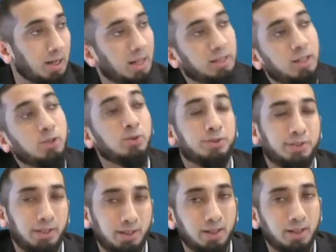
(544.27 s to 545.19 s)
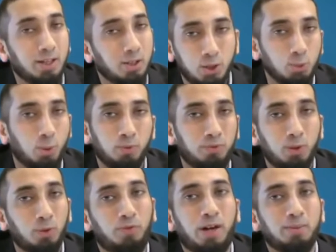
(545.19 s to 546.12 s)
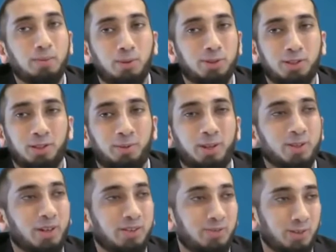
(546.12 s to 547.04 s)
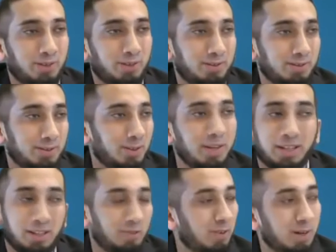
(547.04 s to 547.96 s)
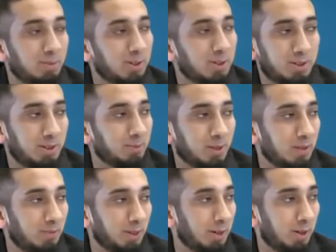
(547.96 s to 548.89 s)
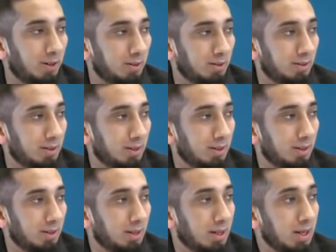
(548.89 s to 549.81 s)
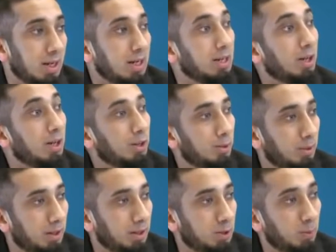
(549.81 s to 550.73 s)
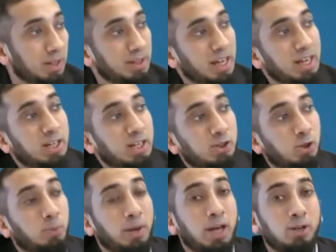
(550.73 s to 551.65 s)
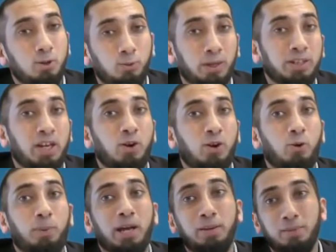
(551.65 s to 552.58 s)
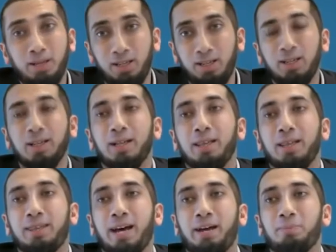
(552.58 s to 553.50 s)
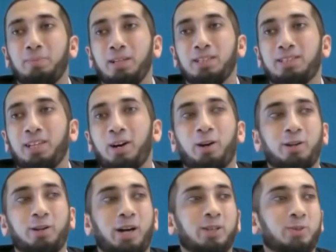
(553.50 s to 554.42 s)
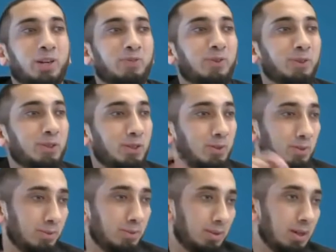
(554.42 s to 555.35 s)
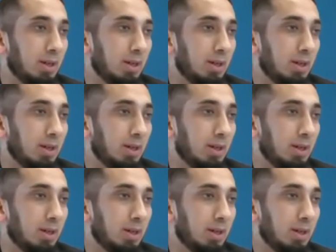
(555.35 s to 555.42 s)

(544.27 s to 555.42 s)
And then you'll see, you'll find most of them aren't grateful. You're not going to find most of them grateful at all. In other words, when they disobey you, when they obey me, that means they are not grateful to you.